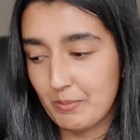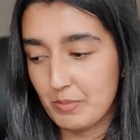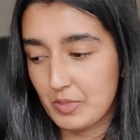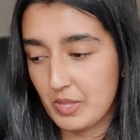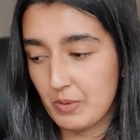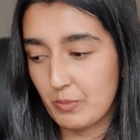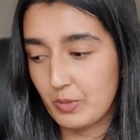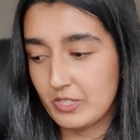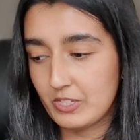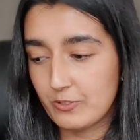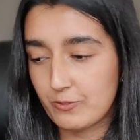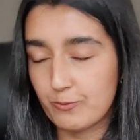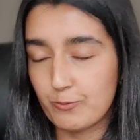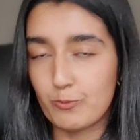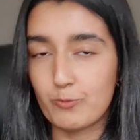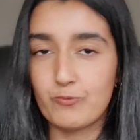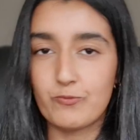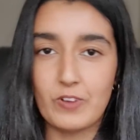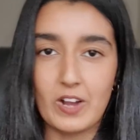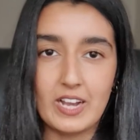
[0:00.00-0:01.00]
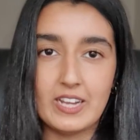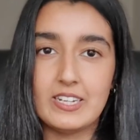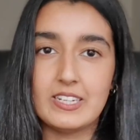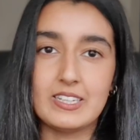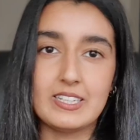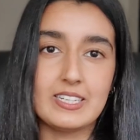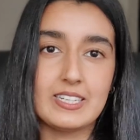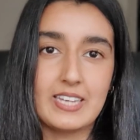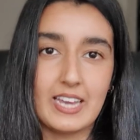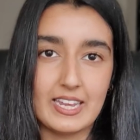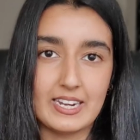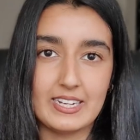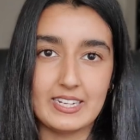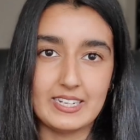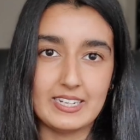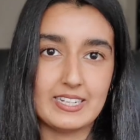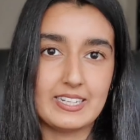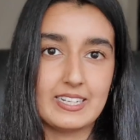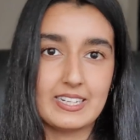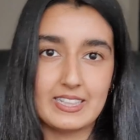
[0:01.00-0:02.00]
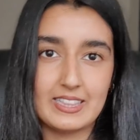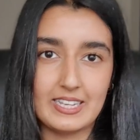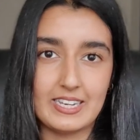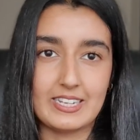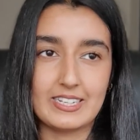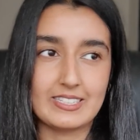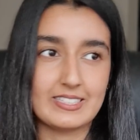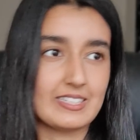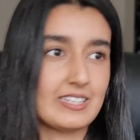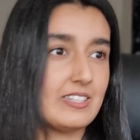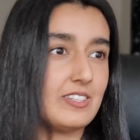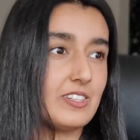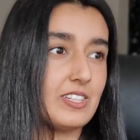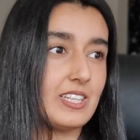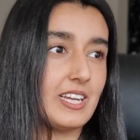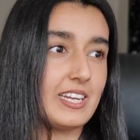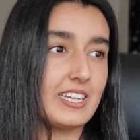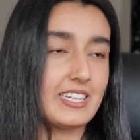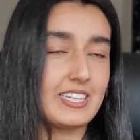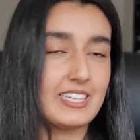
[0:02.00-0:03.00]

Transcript: But then when you finally get it, it clicks and you're like,